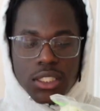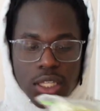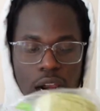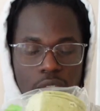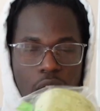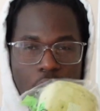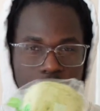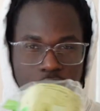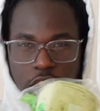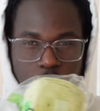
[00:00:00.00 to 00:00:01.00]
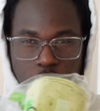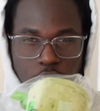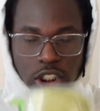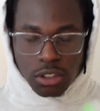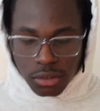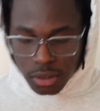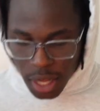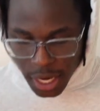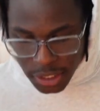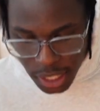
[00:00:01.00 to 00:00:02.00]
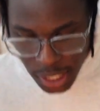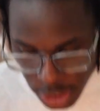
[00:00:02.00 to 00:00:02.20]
Kinda like uh, I was gonna